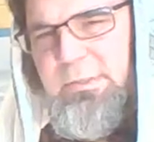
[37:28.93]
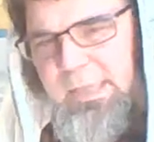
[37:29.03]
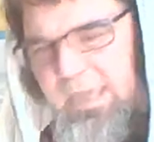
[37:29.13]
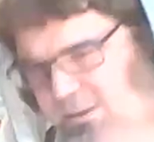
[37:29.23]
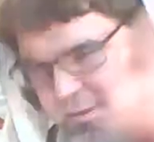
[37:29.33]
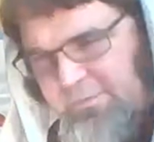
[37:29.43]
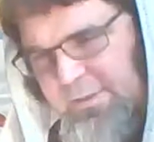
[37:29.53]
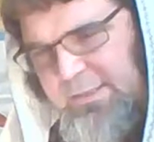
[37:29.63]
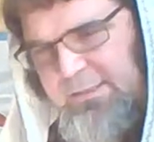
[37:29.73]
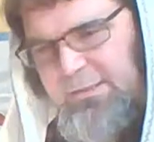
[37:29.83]
I love
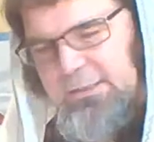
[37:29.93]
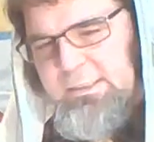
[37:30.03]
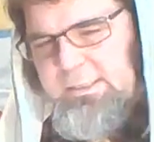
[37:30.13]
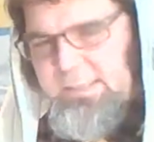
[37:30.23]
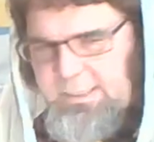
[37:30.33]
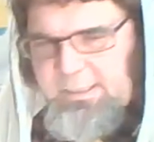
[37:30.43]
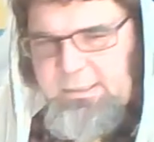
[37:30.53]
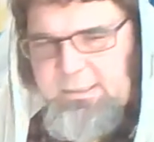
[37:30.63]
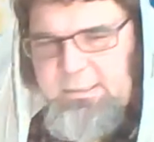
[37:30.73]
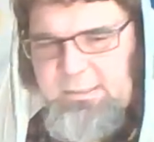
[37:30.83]
you.
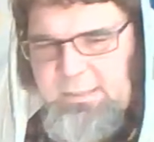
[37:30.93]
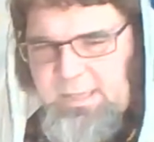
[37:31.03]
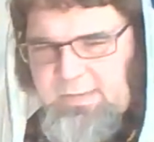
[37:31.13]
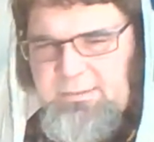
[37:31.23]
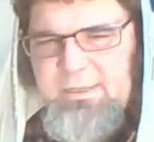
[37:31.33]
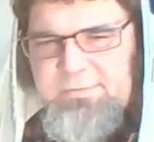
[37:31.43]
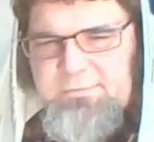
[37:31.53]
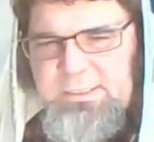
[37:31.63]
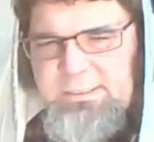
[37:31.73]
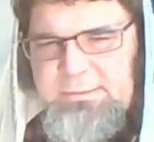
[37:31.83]
God
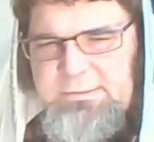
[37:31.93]
loves you.